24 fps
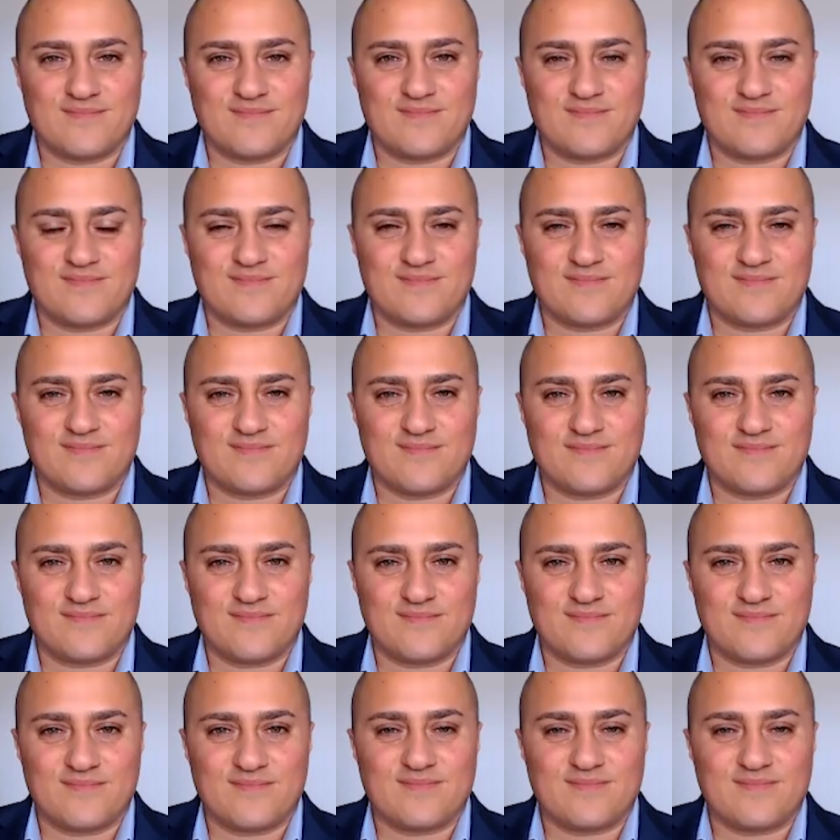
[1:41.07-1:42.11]

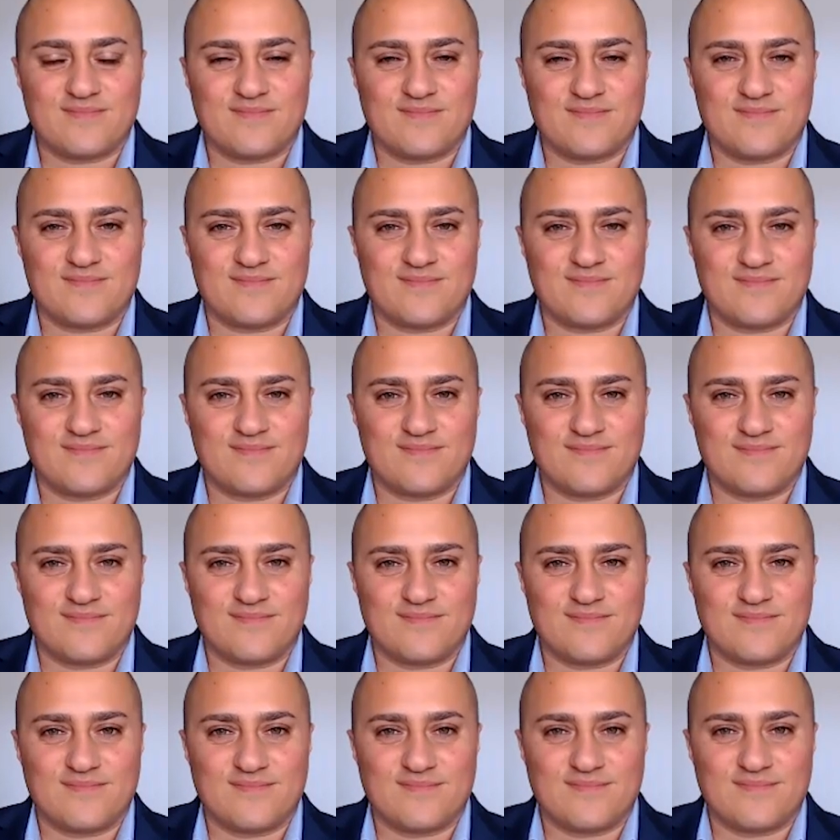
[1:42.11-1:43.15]

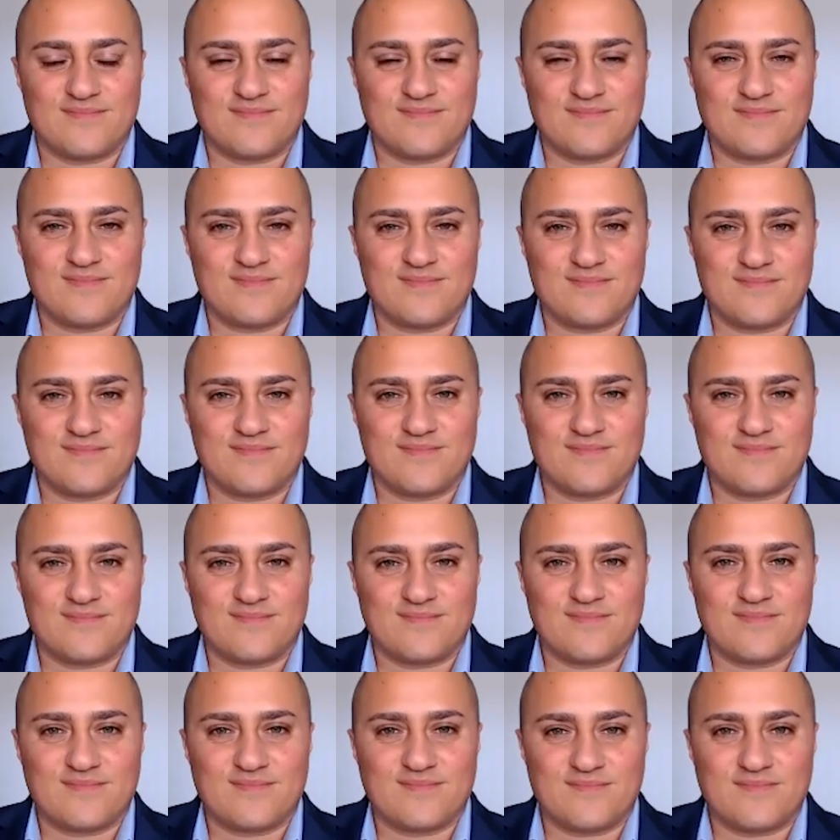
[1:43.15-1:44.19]

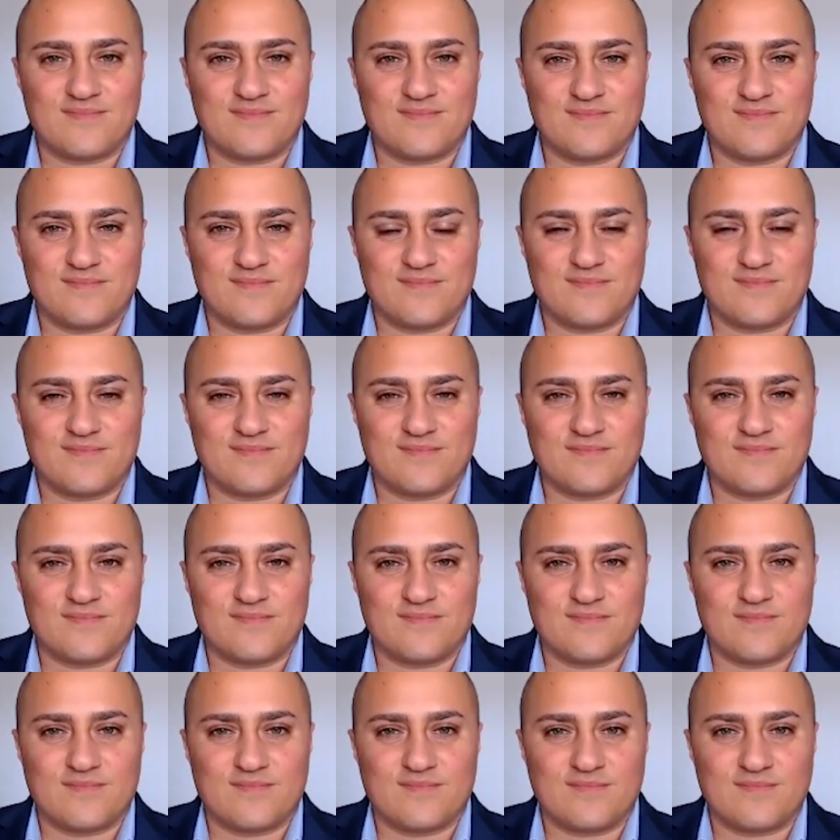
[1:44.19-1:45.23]

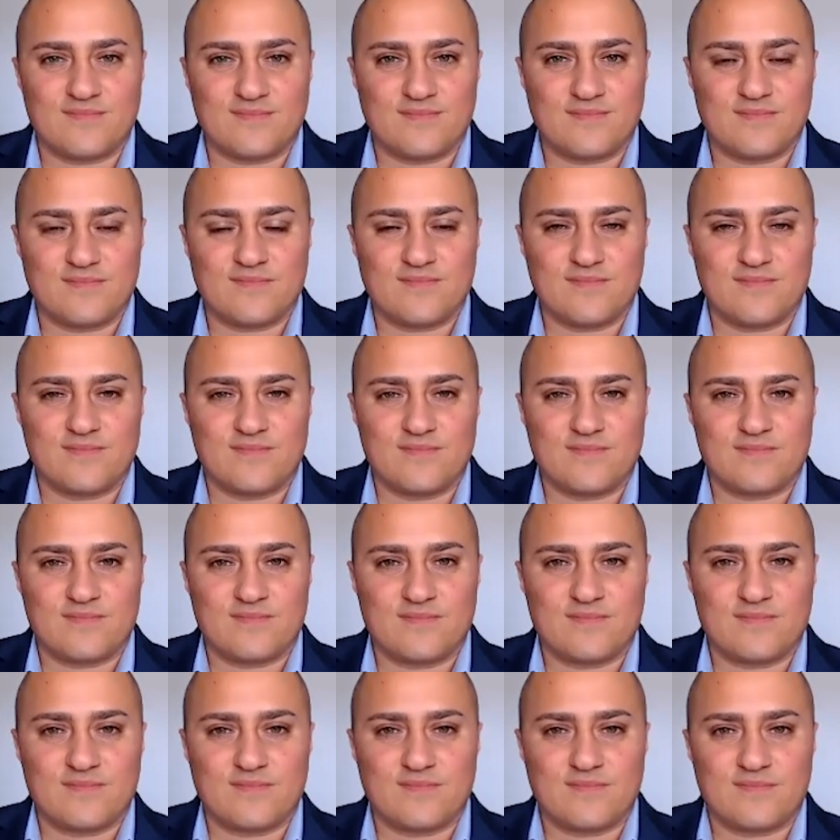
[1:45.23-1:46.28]

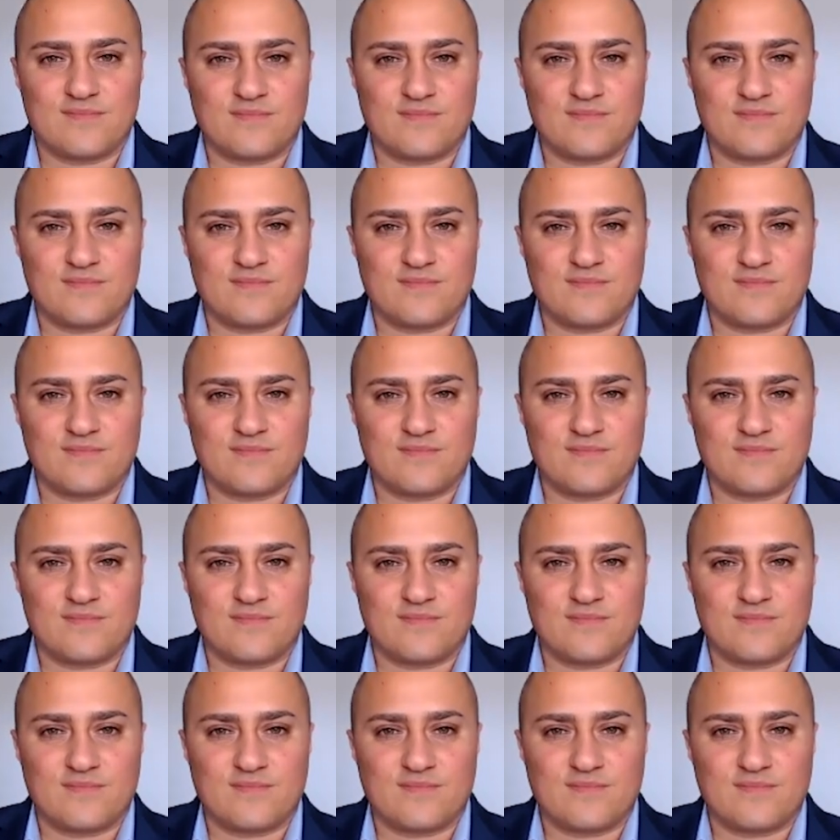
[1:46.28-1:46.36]
This person isn't speaking.